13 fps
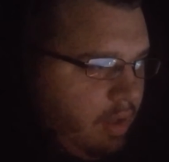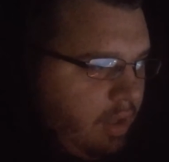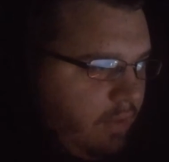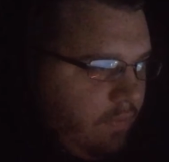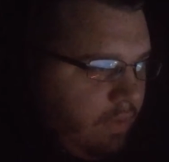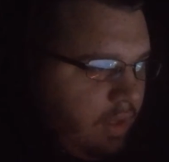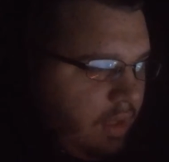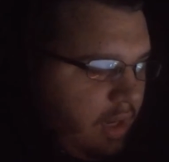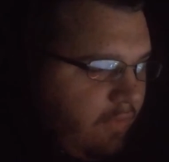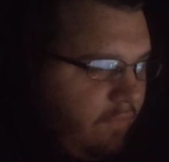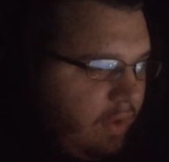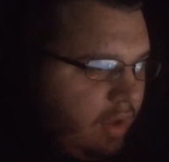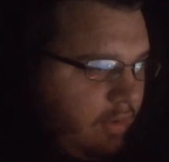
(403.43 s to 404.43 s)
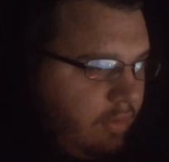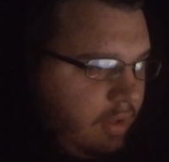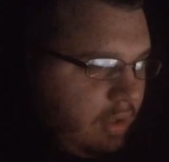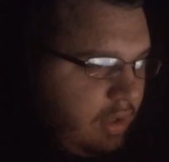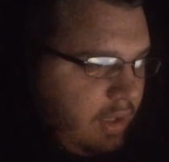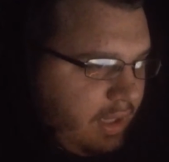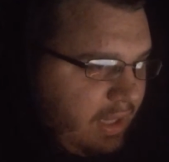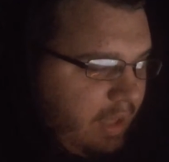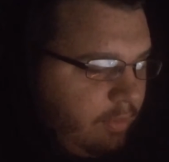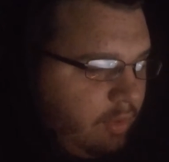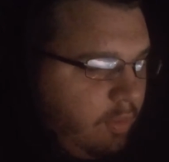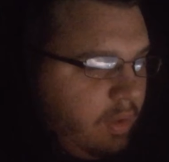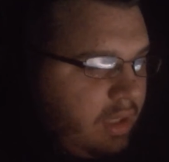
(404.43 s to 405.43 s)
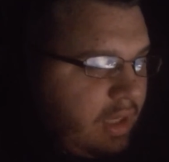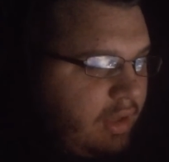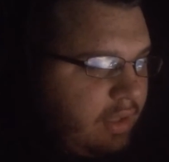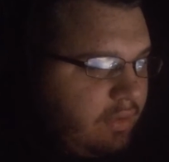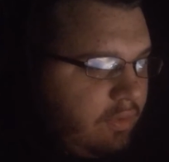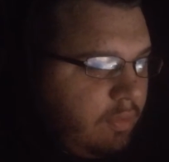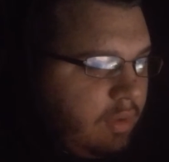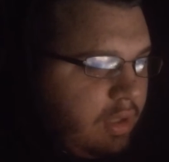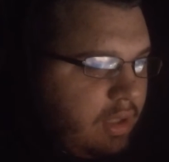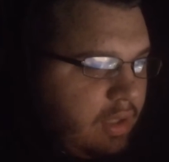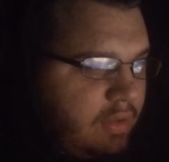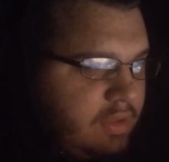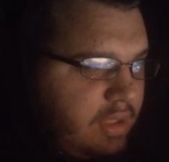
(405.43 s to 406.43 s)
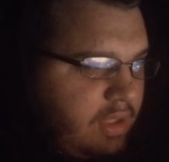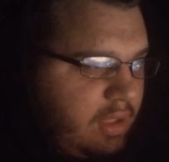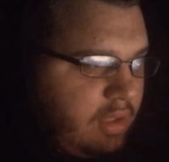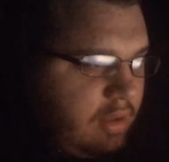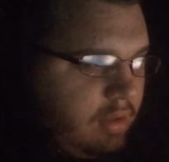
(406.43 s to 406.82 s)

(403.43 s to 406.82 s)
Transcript: And then I found I kept doing it, and I liked doing it, and I was like,